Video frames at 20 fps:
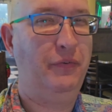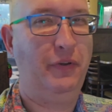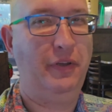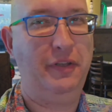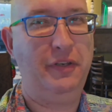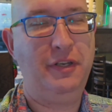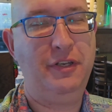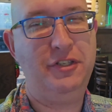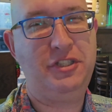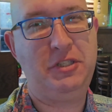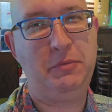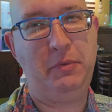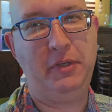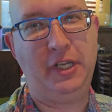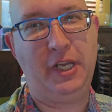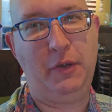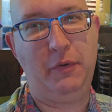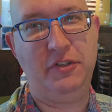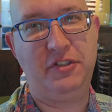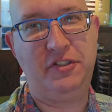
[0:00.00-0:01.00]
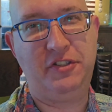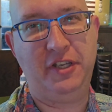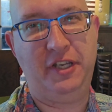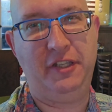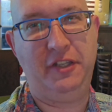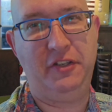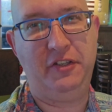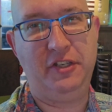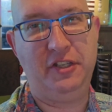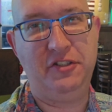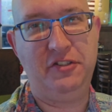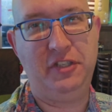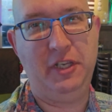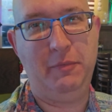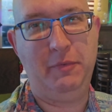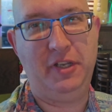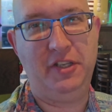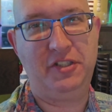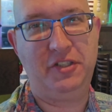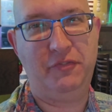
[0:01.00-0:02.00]
Well, it used to be, I would say, that
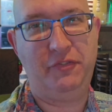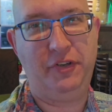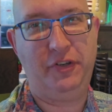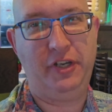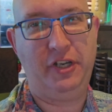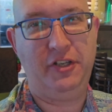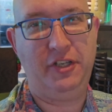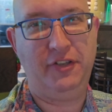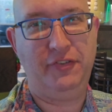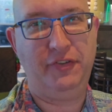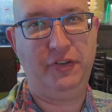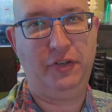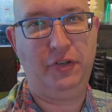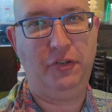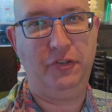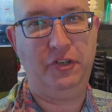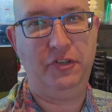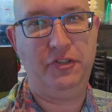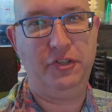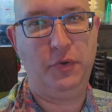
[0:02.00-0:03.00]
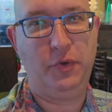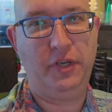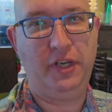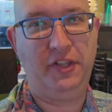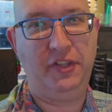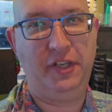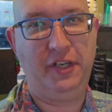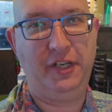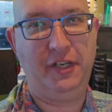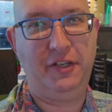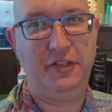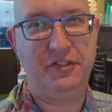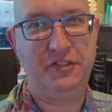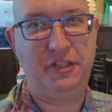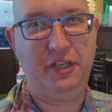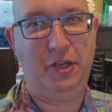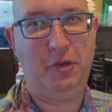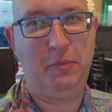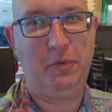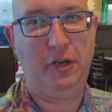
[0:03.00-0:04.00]
Disney makes it very difficult to do anything
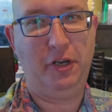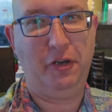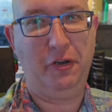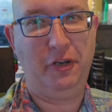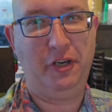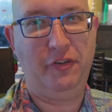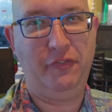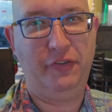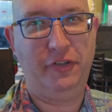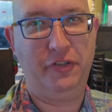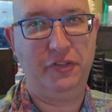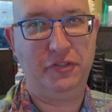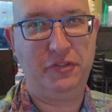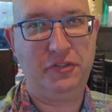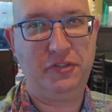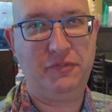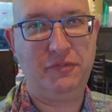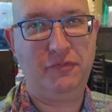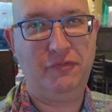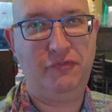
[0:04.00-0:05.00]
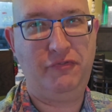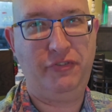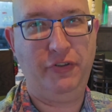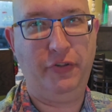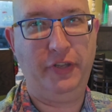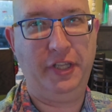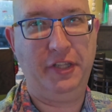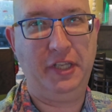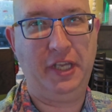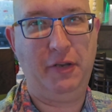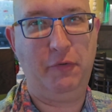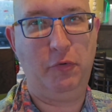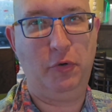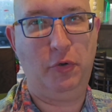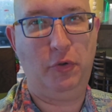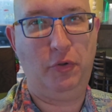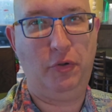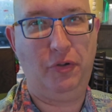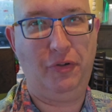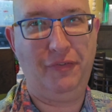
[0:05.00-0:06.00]
else. Now Margaritaville's filling that
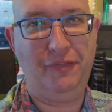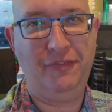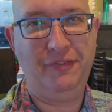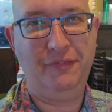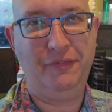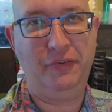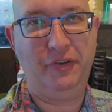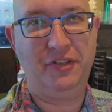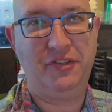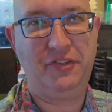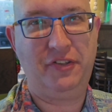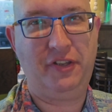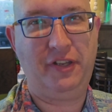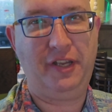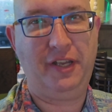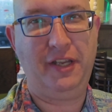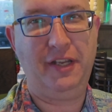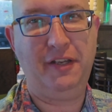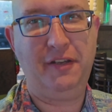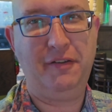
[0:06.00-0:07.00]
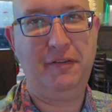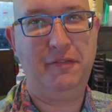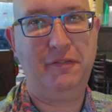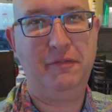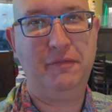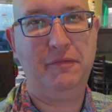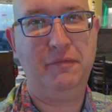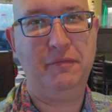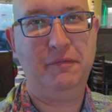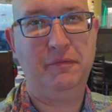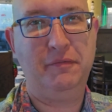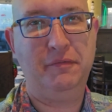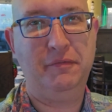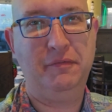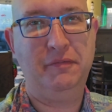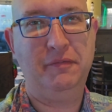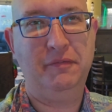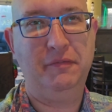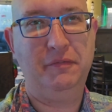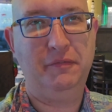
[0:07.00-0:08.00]
role where it's like,
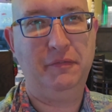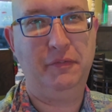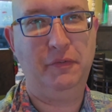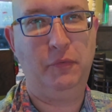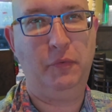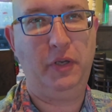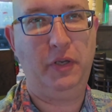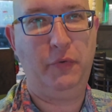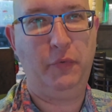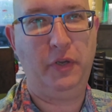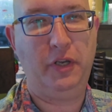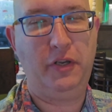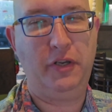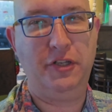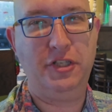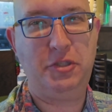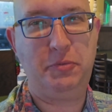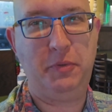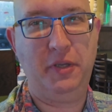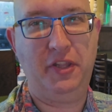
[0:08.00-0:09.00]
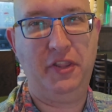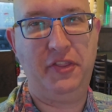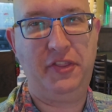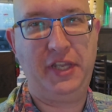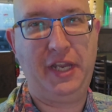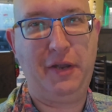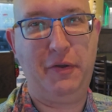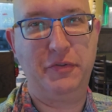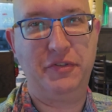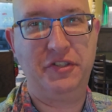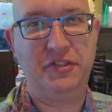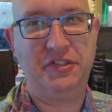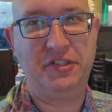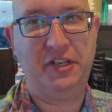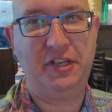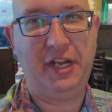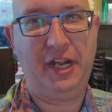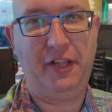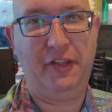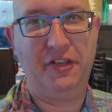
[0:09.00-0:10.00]
we, we could spend thousands
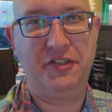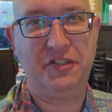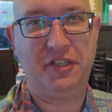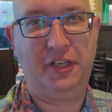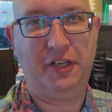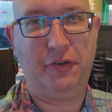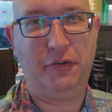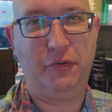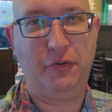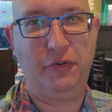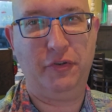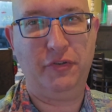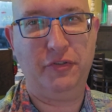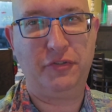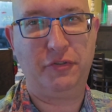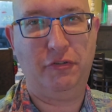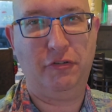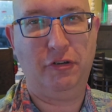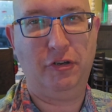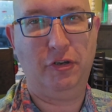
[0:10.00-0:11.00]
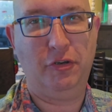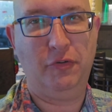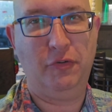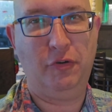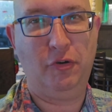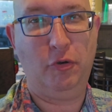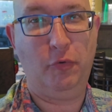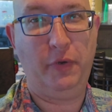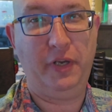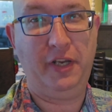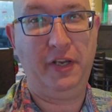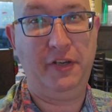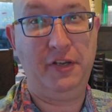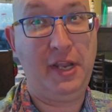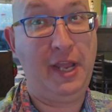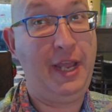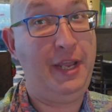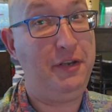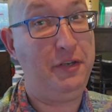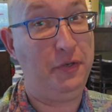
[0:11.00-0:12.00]
of dollars on a cruise, or, or we could
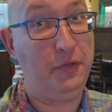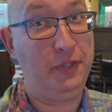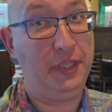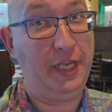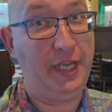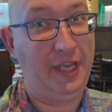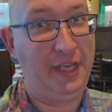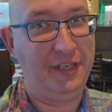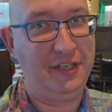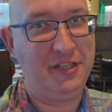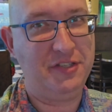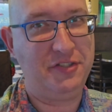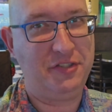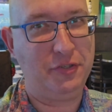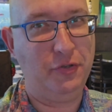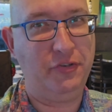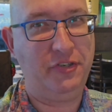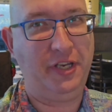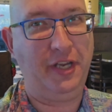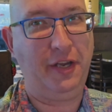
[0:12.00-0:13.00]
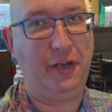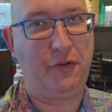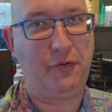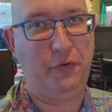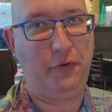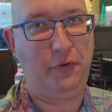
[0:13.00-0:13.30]
not do that and still take a